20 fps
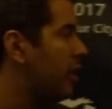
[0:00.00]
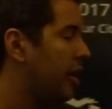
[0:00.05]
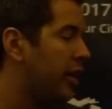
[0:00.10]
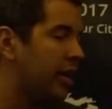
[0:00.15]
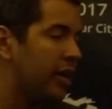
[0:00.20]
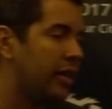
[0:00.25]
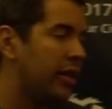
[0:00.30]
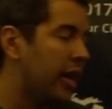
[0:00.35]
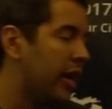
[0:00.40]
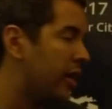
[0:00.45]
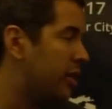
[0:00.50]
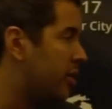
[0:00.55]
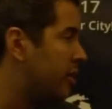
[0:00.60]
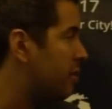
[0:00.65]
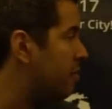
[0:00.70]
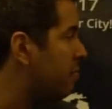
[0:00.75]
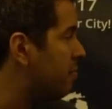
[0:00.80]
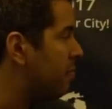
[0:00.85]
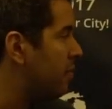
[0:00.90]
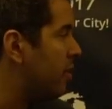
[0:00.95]
and that is
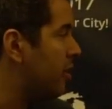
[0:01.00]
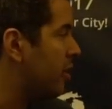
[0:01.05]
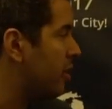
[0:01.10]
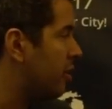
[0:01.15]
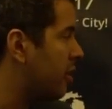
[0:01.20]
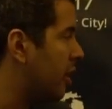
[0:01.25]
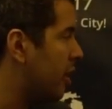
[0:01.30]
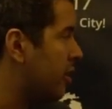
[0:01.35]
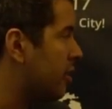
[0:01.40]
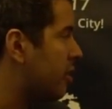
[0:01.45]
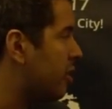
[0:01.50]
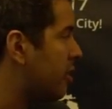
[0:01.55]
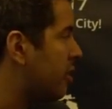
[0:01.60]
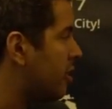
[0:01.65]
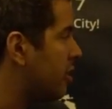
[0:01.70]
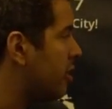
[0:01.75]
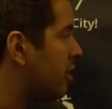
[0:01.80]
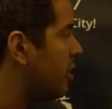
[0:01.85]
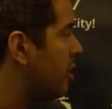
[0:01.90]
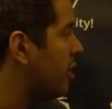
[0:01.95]
that's
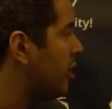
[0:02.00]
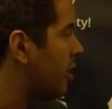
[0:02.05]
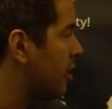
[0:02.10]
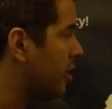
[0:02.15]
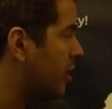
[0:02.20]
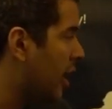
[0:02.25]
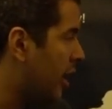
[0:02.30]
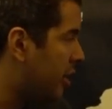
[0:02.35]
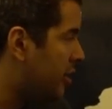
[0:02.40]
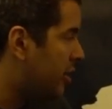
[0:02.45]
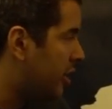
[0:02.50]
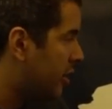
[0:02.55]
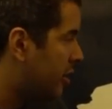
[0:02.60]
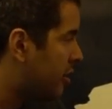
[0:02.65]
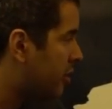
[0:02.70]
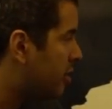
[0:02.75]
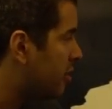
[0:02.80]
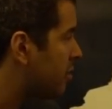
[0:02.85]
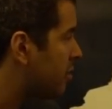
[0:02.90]
and that is it.